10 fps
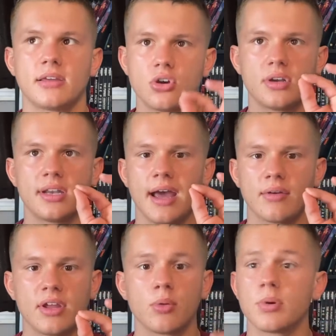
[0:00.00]
could not
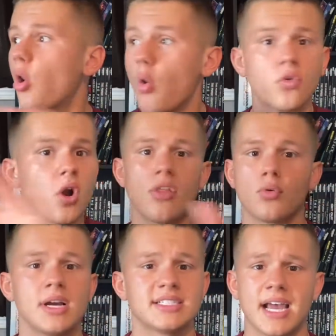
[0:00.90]
hear. But overall, the rest,